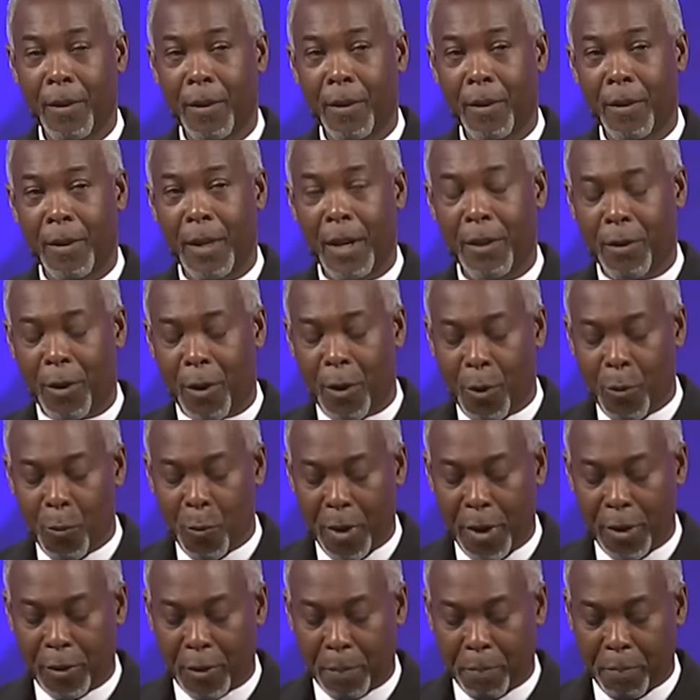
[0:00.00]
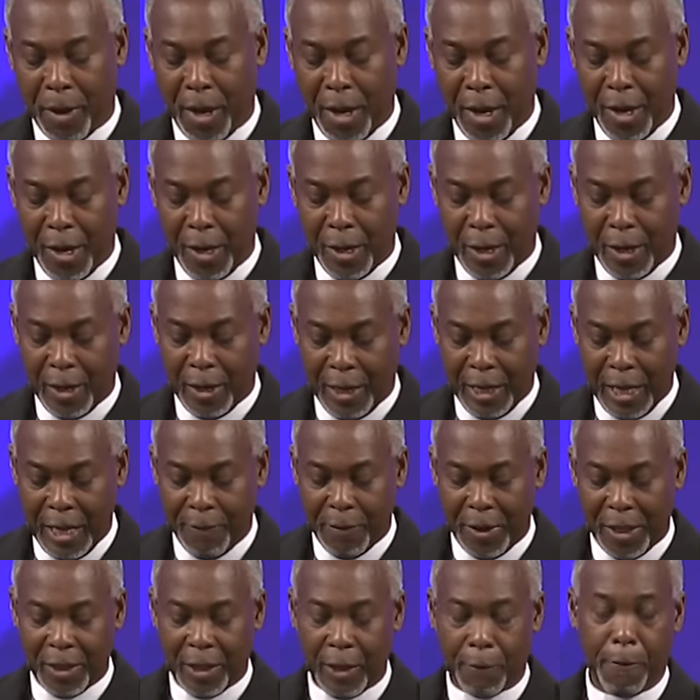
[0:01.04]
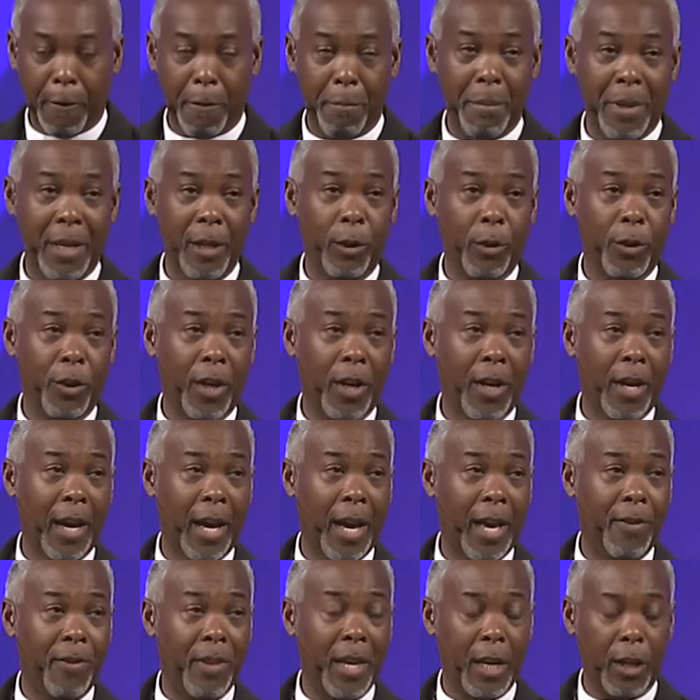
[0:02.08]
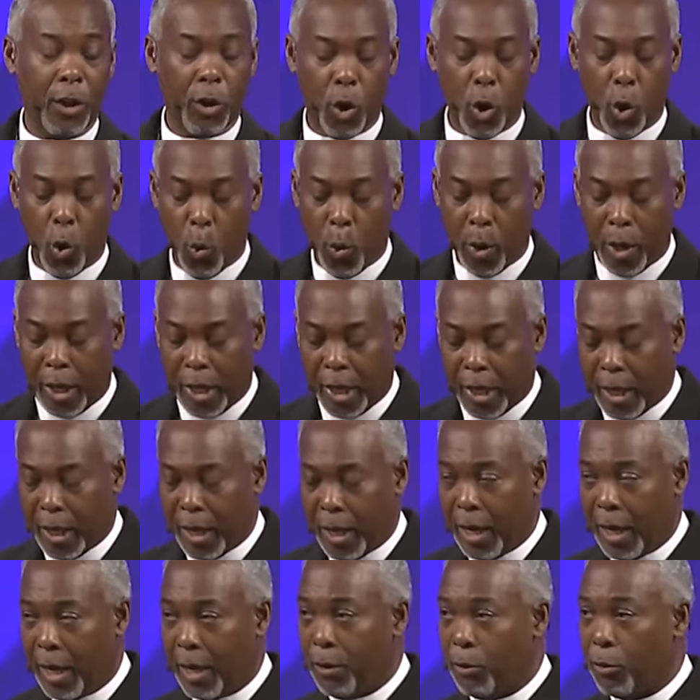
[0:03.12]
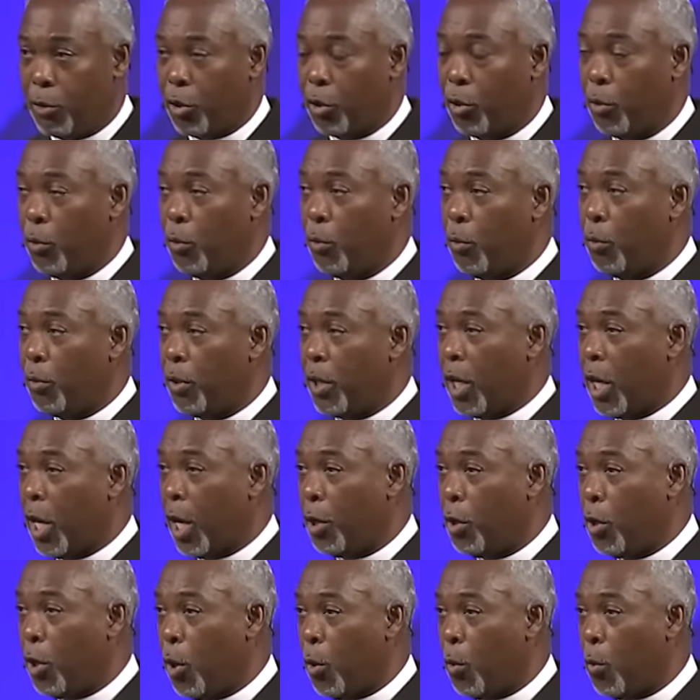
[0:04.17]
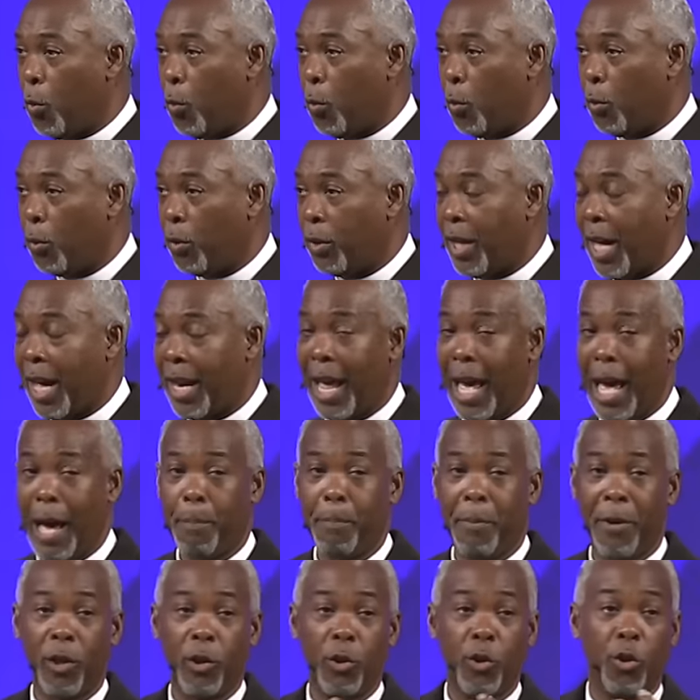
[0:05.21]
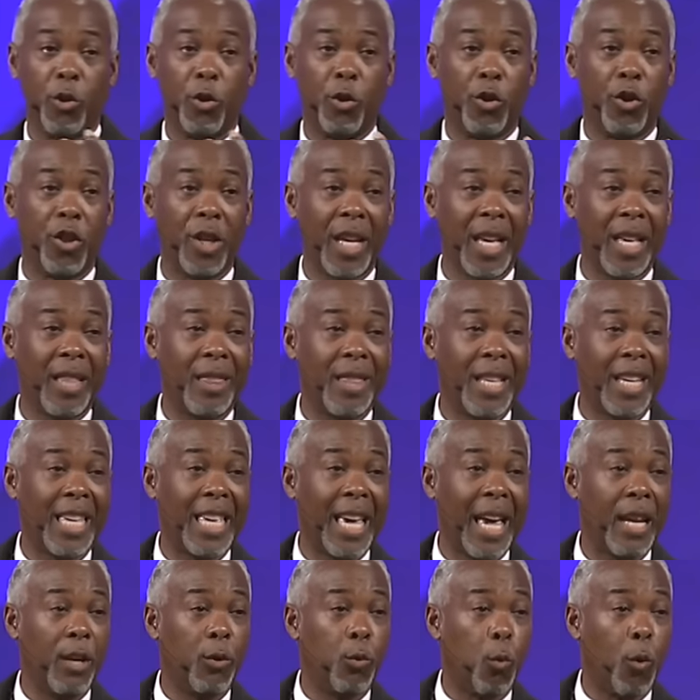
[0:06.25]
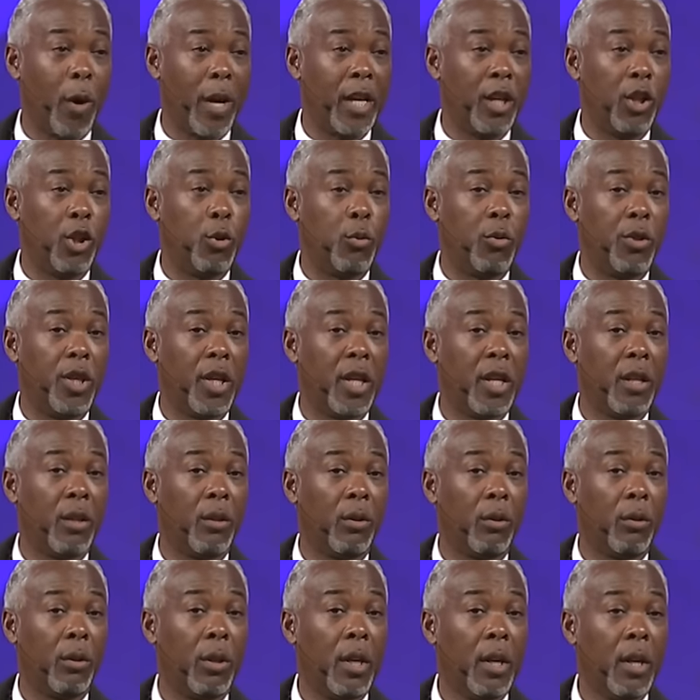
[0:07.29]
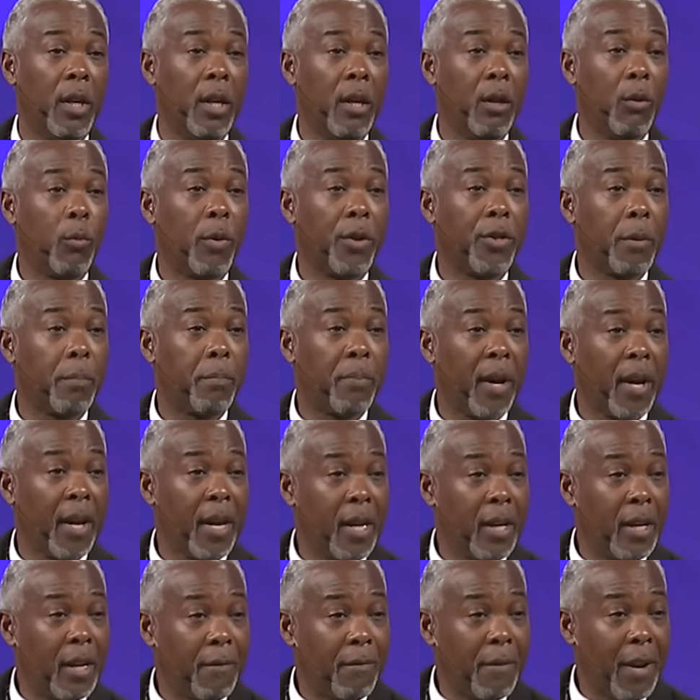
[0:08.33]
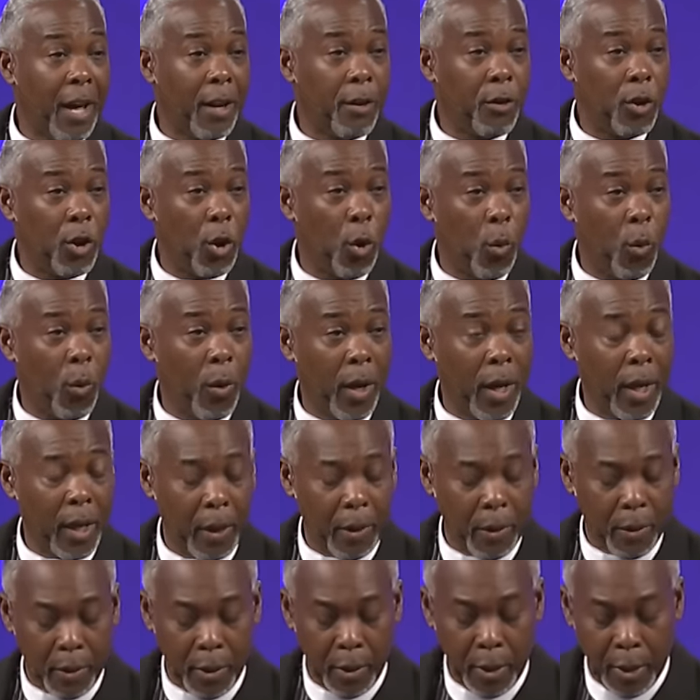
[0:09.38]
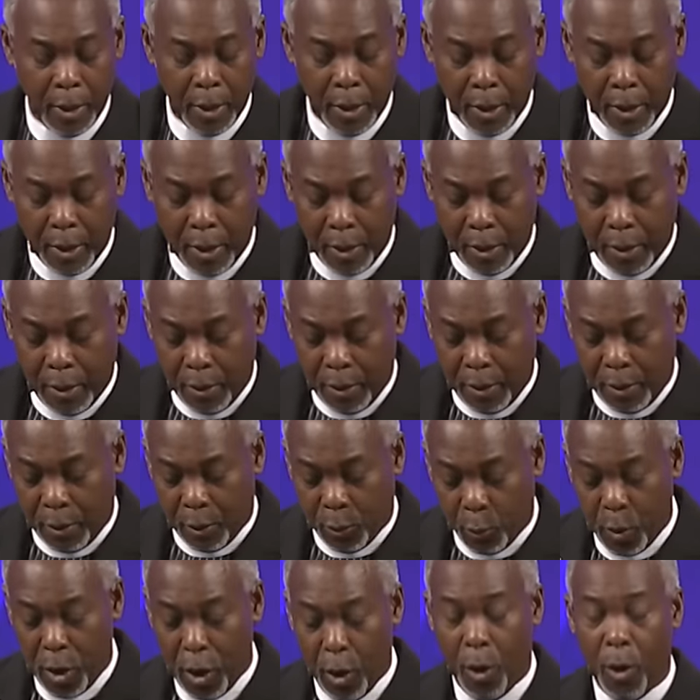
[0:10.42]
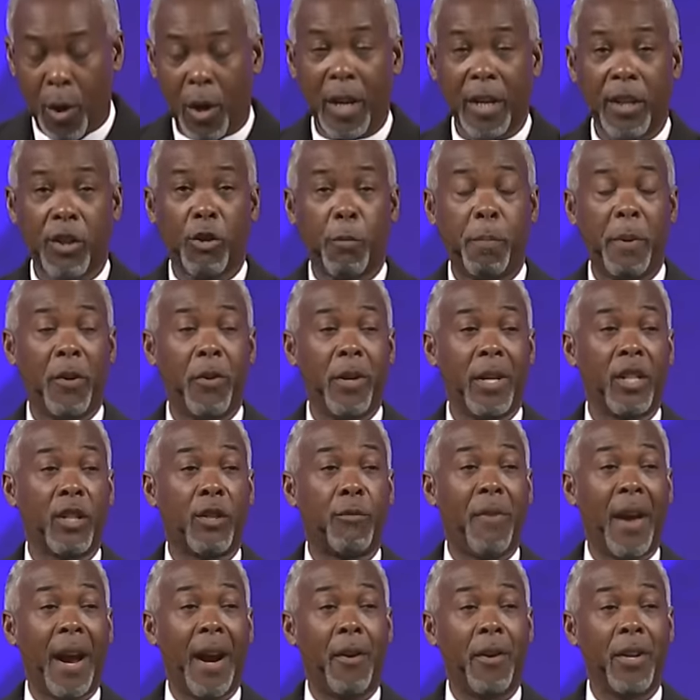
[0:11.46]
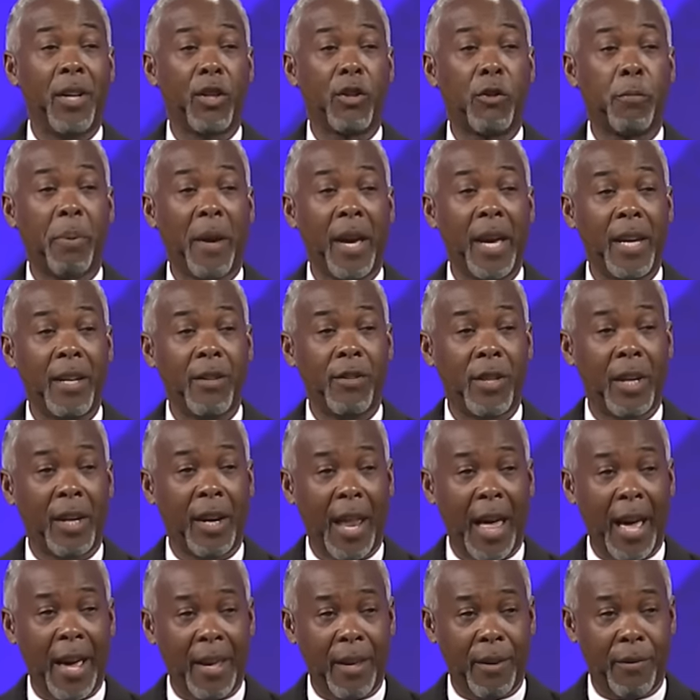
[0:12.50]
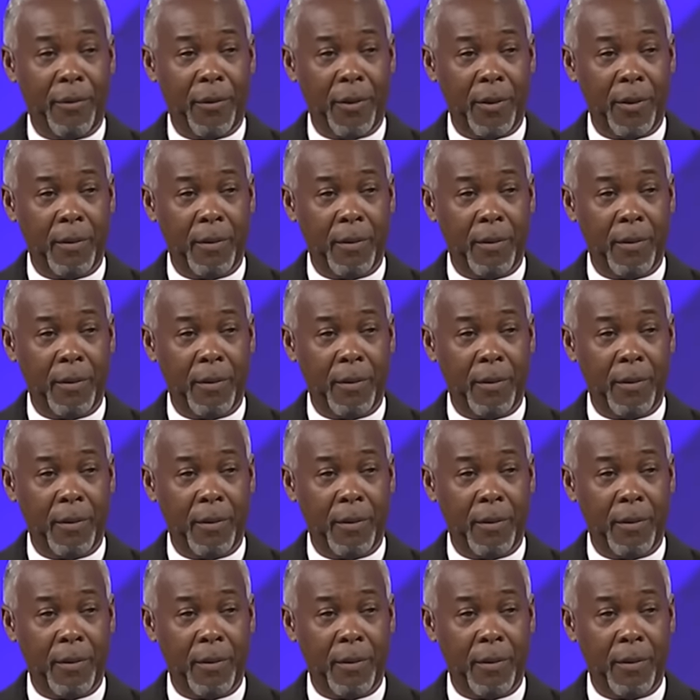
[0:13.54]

There's always a pain in leaving the familiar and then going into the unknown. That happens in the gateway. You deal with the pain of not knowing. We all experience various pains in life.